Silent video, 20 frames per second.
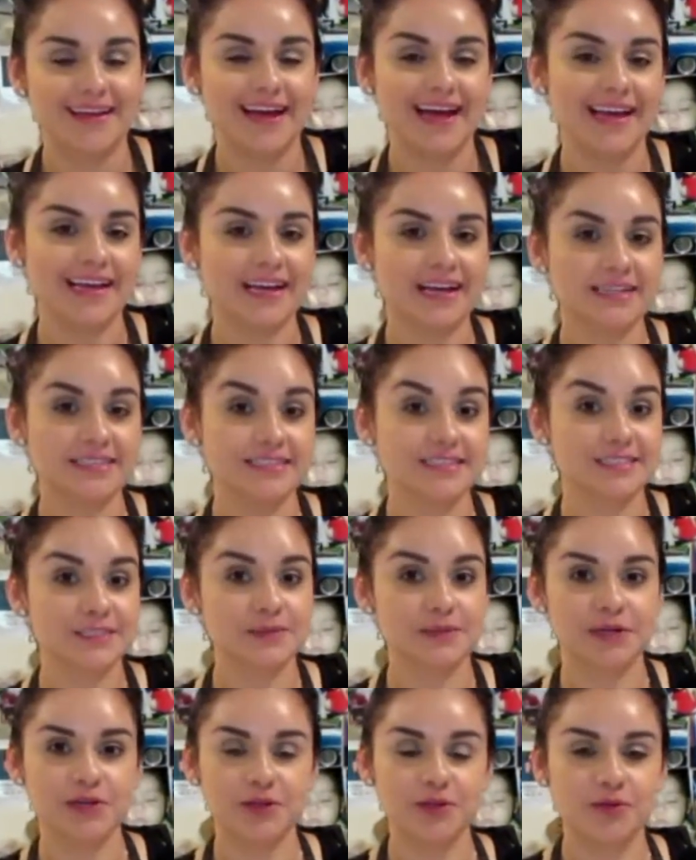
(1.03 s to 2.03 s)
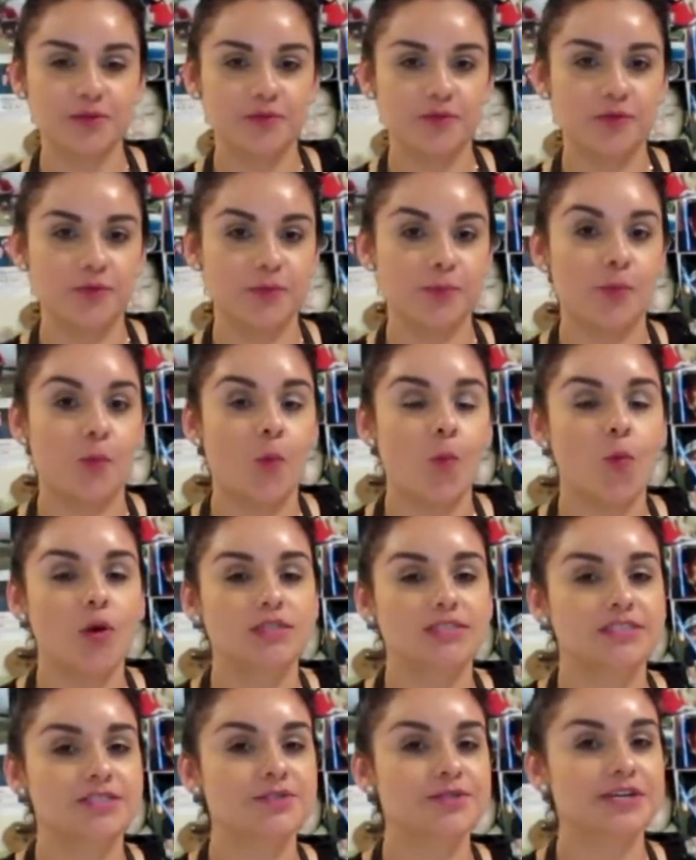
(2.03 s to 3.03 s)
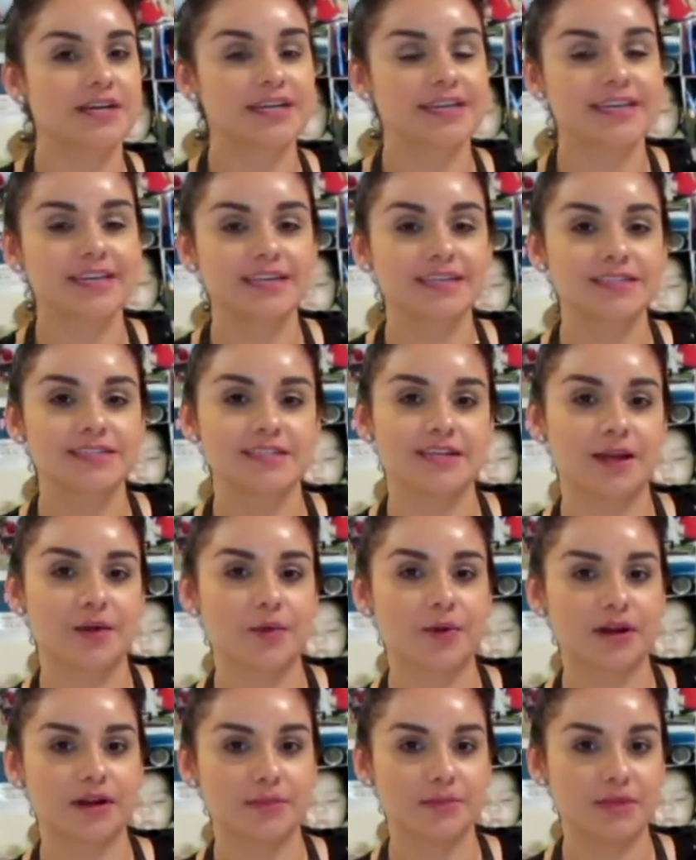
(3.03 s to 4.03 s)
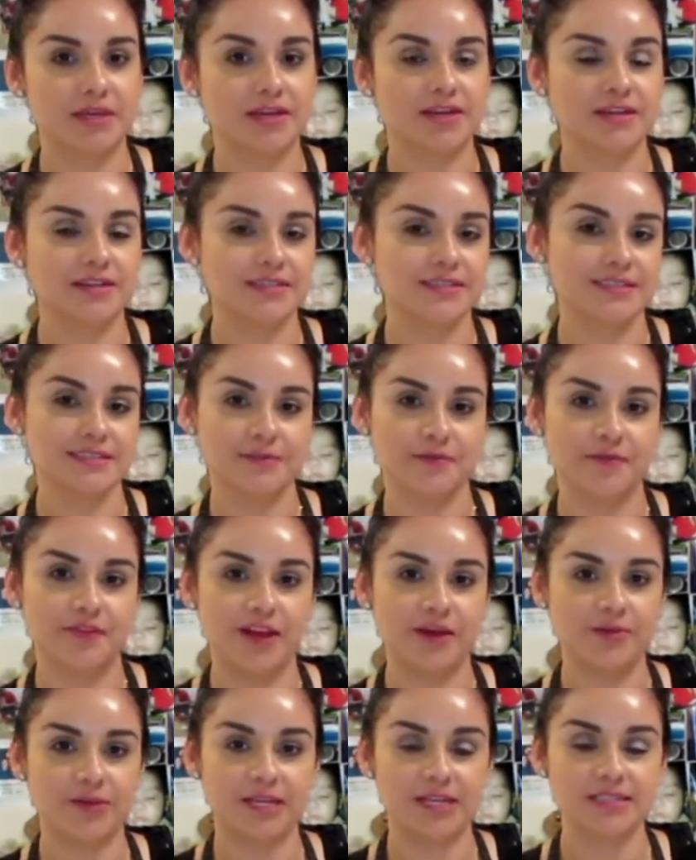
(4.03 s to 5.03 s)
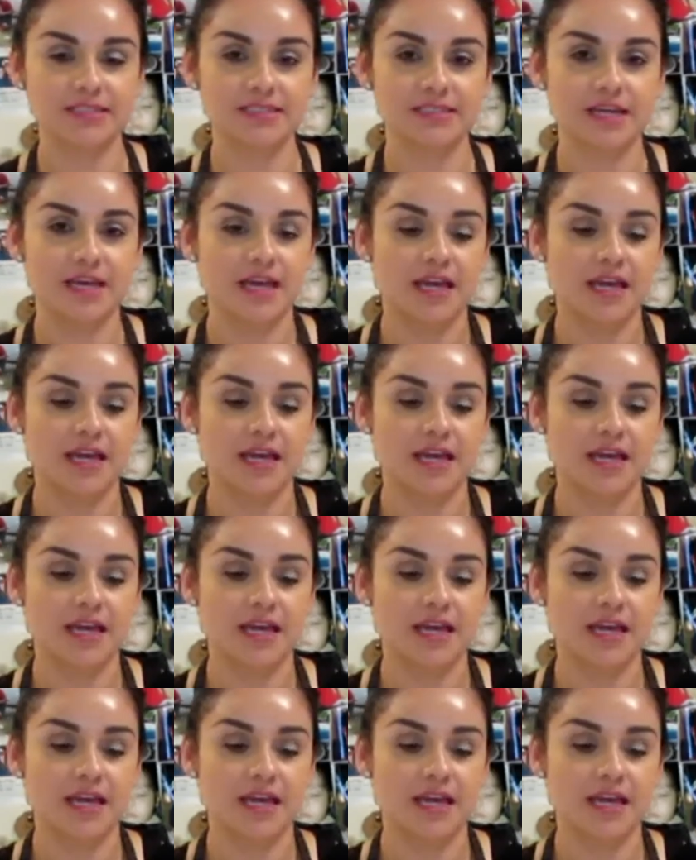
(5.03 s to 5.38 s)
Hi guys, it's Mary Lou from What's Lou Cooking, and today we're going to be cooking some flautas.